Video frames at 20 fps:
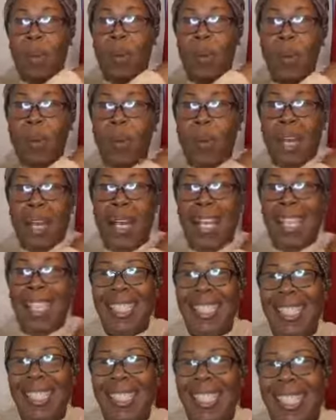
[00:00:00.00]

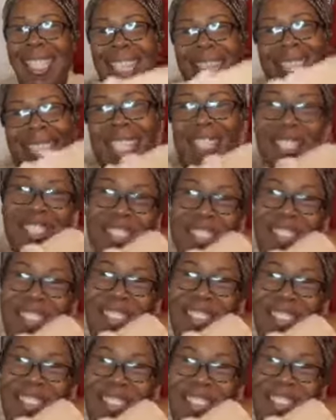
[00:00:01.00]
One,
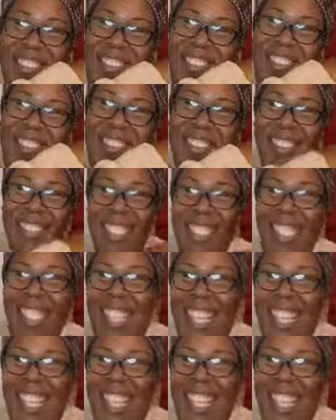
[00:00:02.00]
two,